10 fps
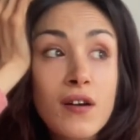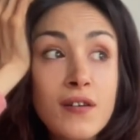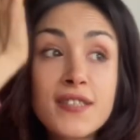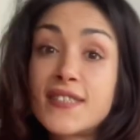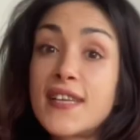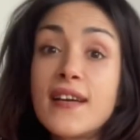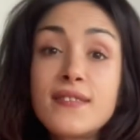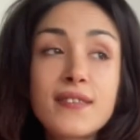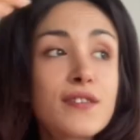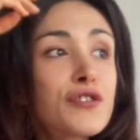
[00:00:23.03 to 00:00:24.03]

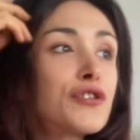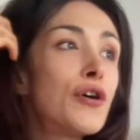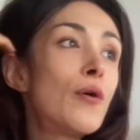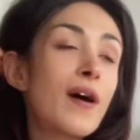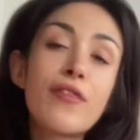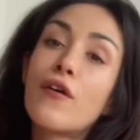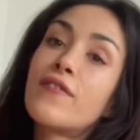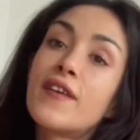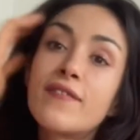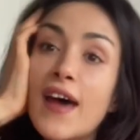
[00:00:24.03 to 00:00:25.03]
set, so I thought
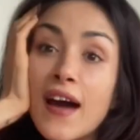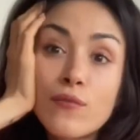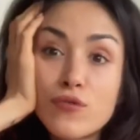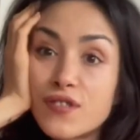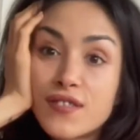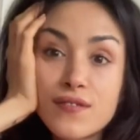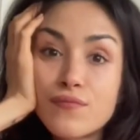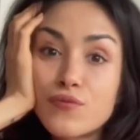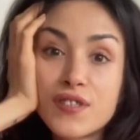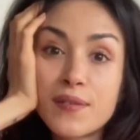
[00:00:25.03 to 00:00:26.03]
the tag was
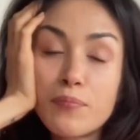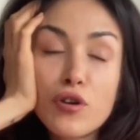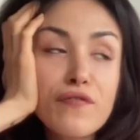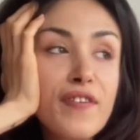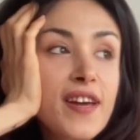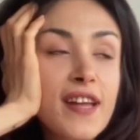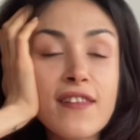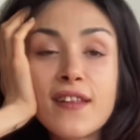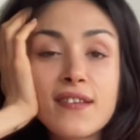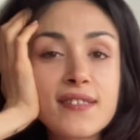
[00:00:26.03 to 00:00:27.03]
the perfect. I
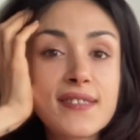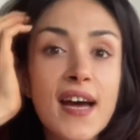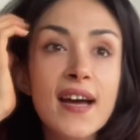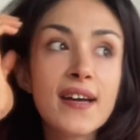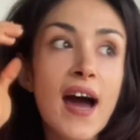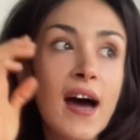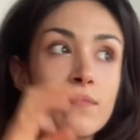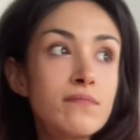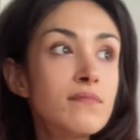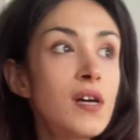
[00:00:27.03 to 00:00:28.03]
think this tag,
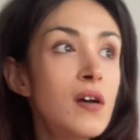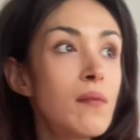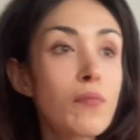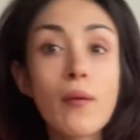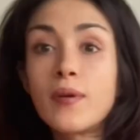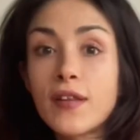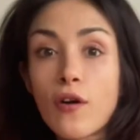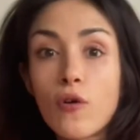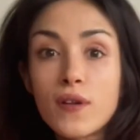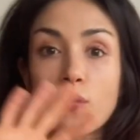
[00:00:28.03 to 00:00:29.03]
I'm probably the
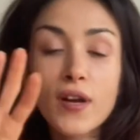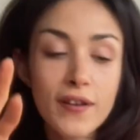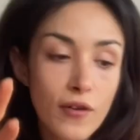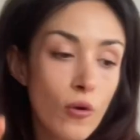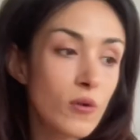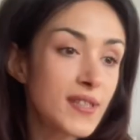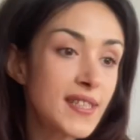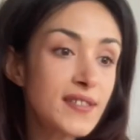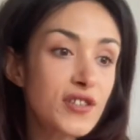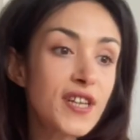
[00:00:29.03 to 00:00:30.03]
only one in the whole
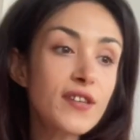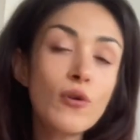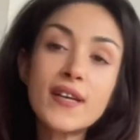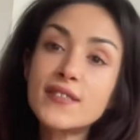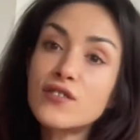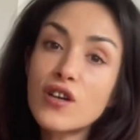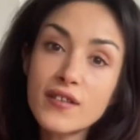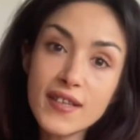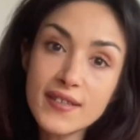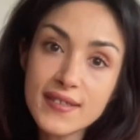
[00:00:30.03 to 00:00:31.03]
internet who hasn't done
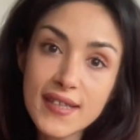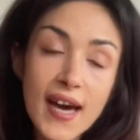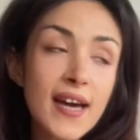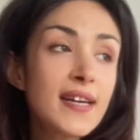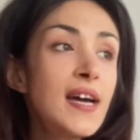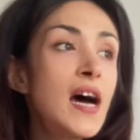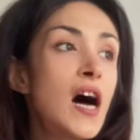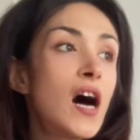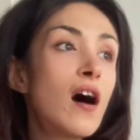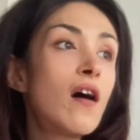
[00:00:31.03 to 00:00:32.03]
this tag,
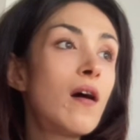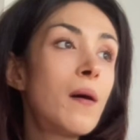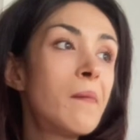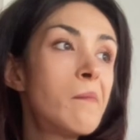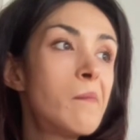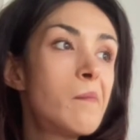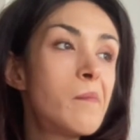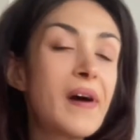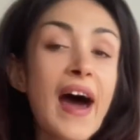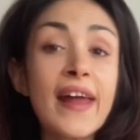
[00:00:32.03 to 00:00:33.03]

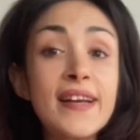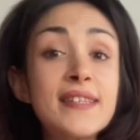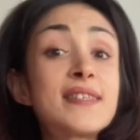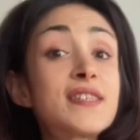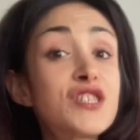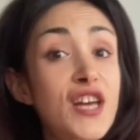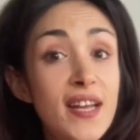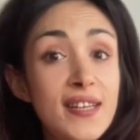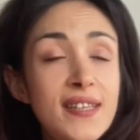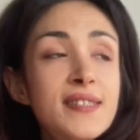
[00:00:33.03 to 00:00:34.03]
and it's
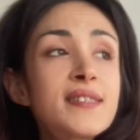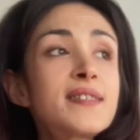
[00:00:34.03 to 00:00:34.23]
Jaylen's